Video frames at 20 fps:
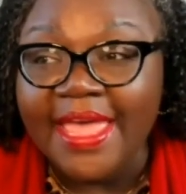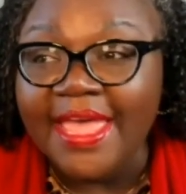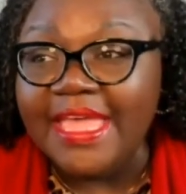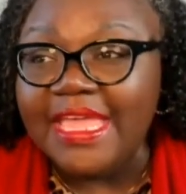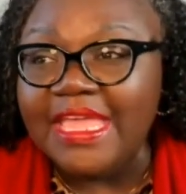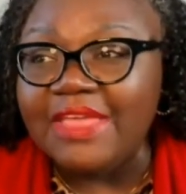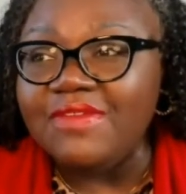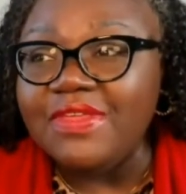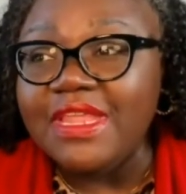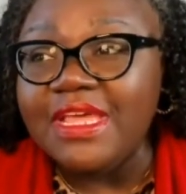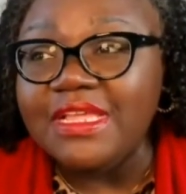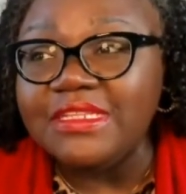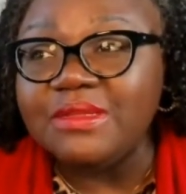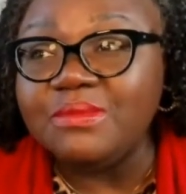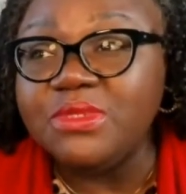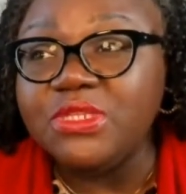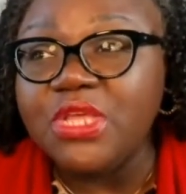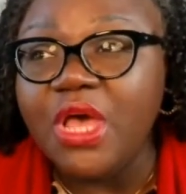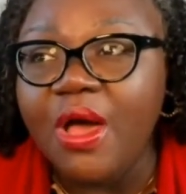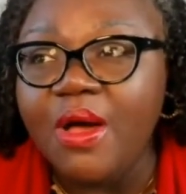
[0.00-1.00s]
Even as I'm
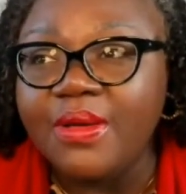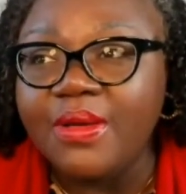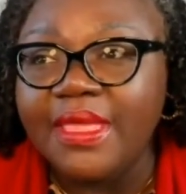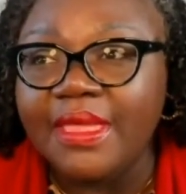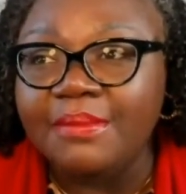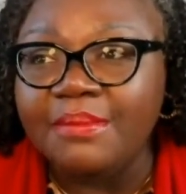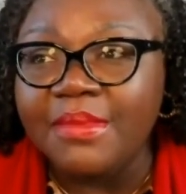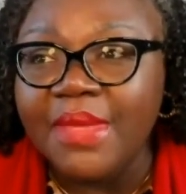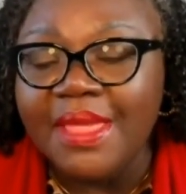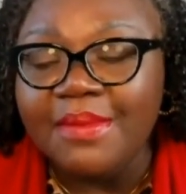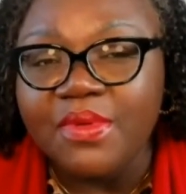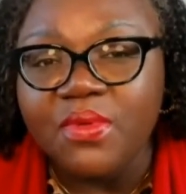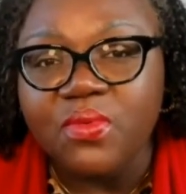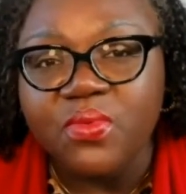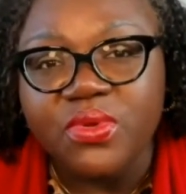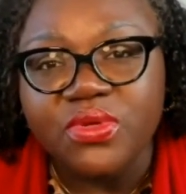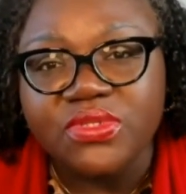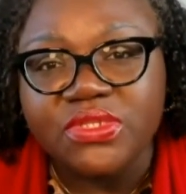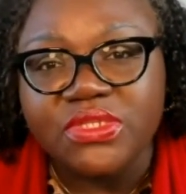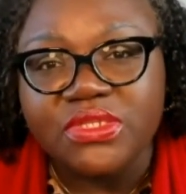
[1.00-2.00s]
talking, maybe
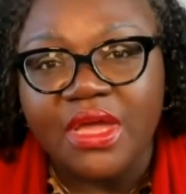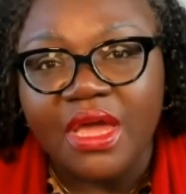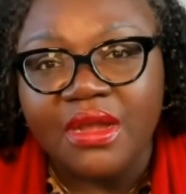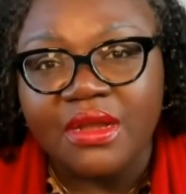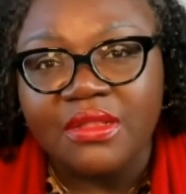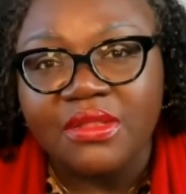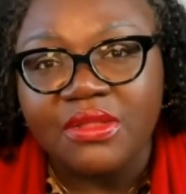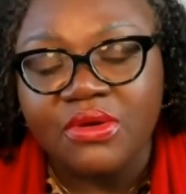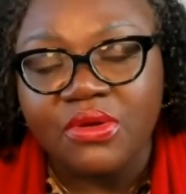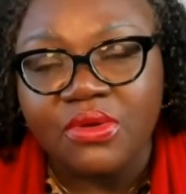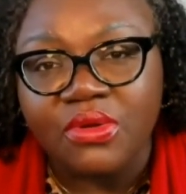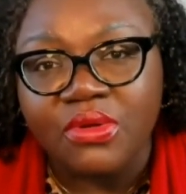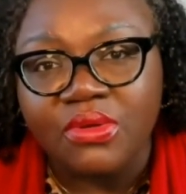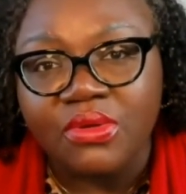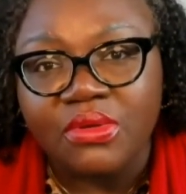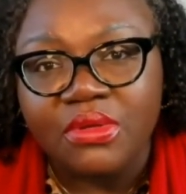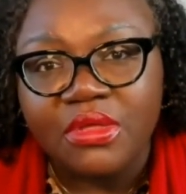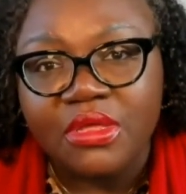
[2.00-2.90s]
we'll start a little